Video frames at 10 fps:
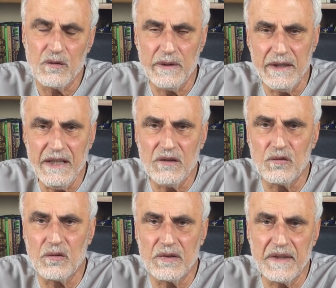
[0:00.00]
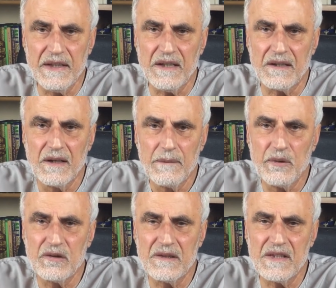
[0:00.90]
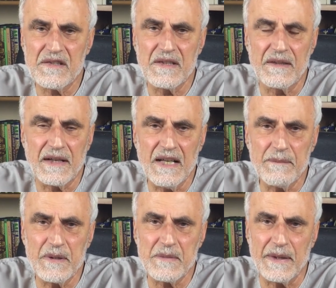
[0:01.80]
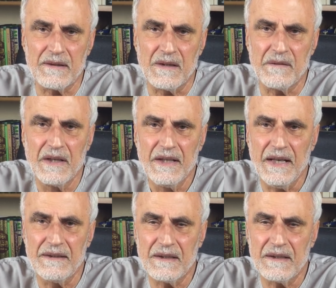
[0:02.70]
So we need to put this in the right perspective